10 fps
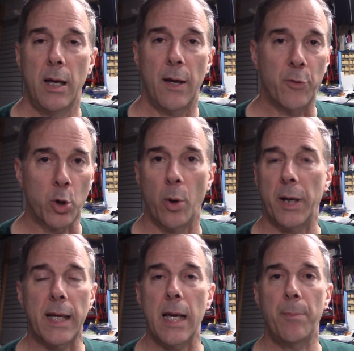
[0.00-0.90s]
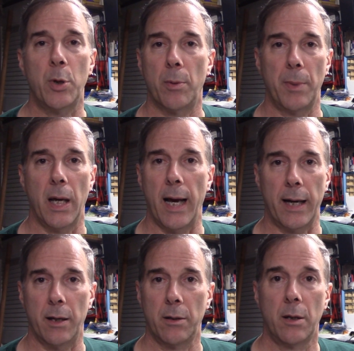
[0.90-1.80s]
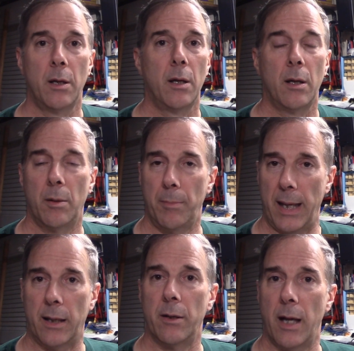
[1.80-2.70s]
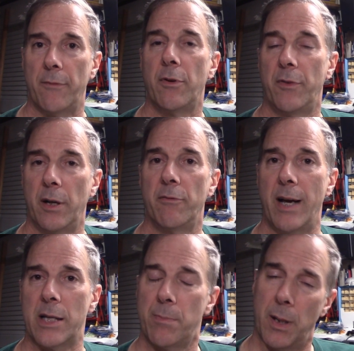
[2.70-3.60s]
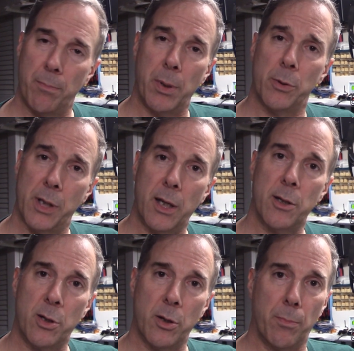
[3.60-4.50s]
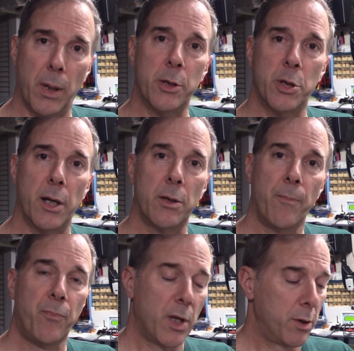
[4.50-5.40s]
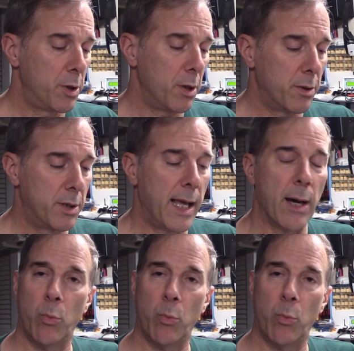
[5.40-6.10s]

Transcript: If you're going to keep your Miata, make enough of an investment, build it into your budget to get